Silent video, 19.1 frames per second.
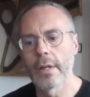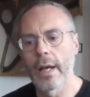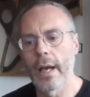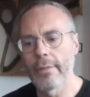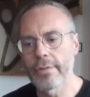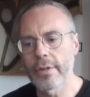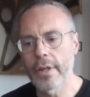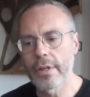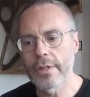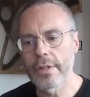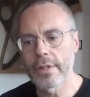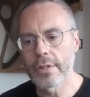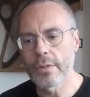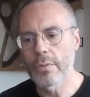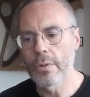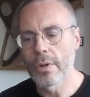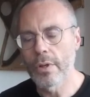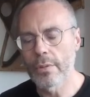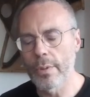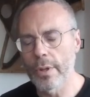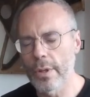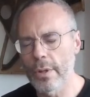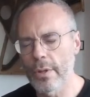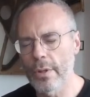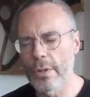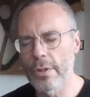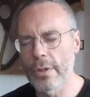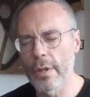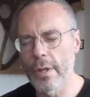Efficacy is a word we
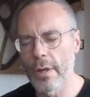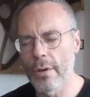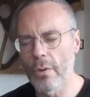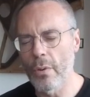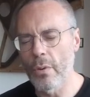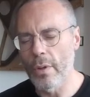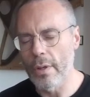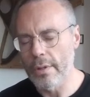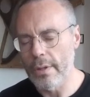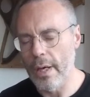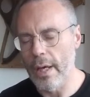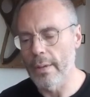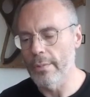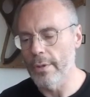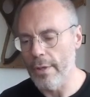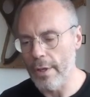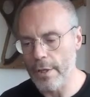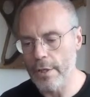hear all the time. You'd